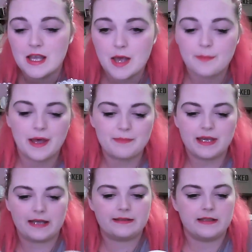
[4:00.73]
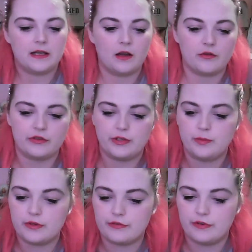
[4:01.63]
But I'm guessing, obviously, with
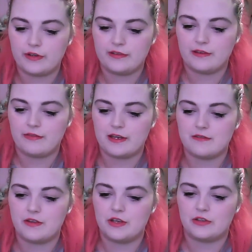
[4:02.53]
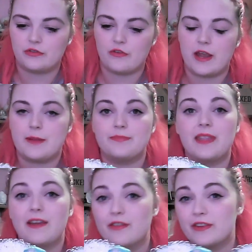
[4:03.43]
the 30th anniversary,
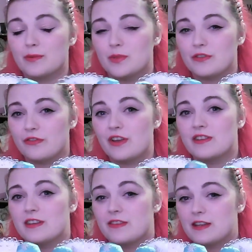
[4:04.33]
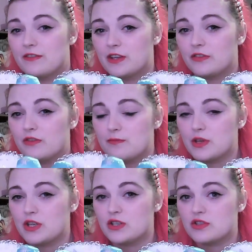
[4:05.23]
everything's more 30th anniversary
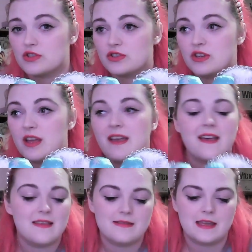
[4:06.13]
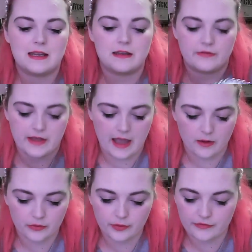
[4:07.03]
merch than anything
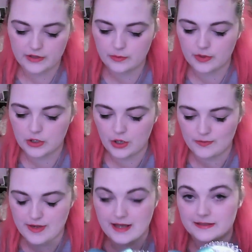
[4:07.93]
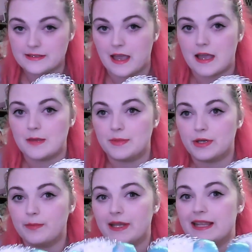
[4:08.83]
else. So I think when I go next time, it'll
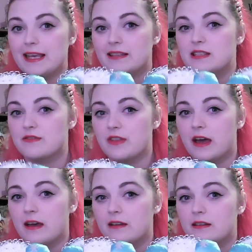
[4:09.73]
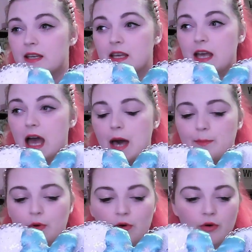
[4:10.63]
be less of that and
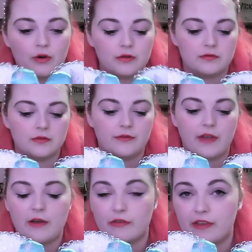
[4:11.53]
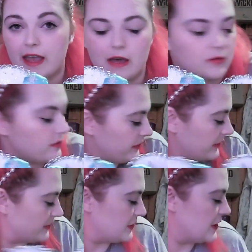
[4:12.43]
more of everything else,
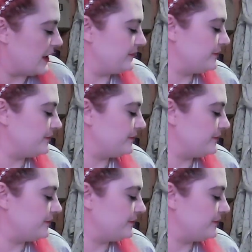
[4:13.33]
you know.